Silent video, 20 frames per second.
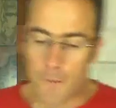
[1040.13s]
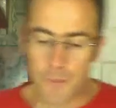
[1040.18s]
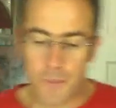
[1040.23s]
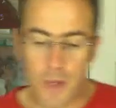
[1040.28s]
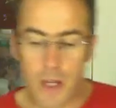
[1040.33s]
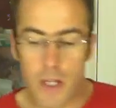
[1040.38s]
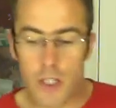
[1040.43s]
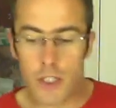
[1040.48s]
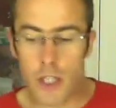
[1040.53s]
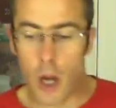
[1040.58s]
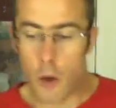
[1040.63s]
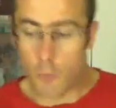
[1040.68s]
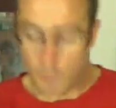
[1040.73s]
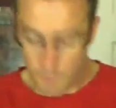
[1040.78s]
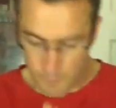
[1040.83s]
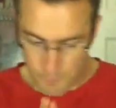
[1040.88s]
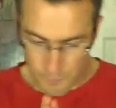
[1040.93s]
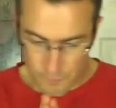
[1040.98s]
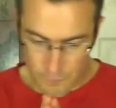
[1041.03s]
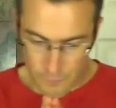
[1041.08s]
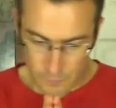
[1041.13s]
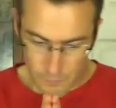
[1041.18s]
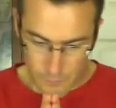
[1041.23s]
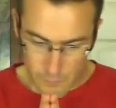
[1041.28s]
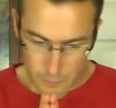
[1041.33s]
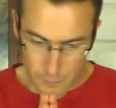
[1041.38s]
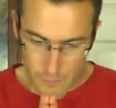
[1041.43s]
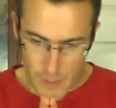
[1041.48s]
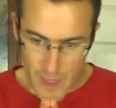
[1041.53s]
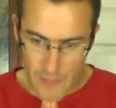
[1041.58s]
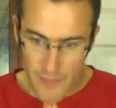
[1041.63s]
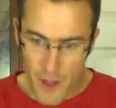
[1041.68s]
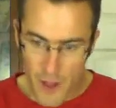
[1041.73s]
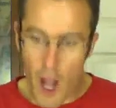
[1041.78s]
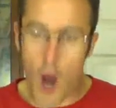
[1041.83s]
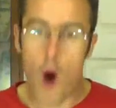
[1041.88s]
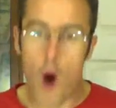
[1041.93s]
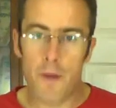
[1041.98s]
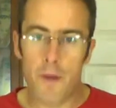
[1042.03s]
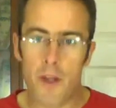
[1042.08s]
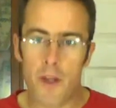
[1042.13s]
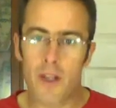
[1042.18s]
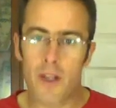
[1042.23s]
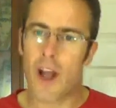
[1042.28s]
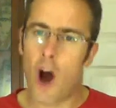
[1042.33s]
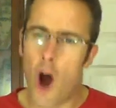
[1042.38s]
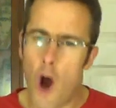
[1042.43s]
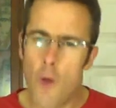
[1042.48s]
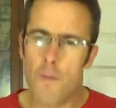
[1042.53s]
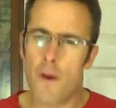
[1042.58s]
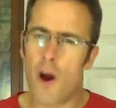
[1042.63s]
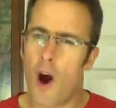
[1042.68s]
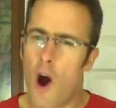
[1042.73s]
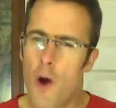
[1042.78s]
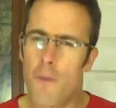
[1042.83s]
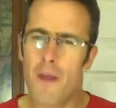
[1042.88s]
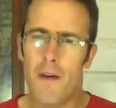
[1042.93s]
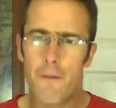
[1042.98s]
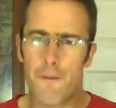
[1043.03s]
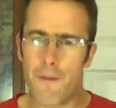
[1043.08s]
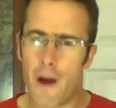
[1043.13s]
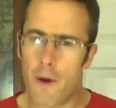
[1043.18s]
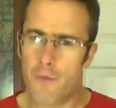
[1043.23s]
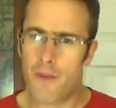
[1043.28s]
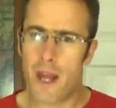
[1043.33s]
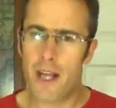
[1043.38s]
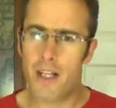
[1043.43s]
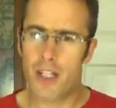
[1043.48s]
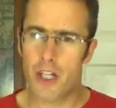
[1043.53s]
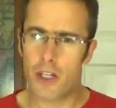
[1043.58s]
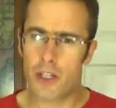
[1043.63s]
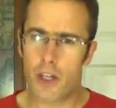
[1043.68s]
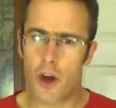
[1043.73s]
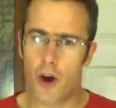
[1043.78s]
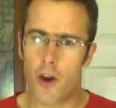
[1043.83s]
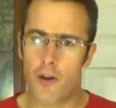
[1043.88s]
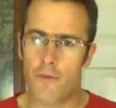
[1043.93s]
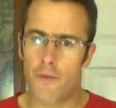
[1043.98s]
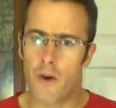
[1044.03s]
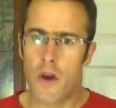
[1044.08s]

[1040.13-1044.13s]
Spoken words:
So I hope that foundation kind of,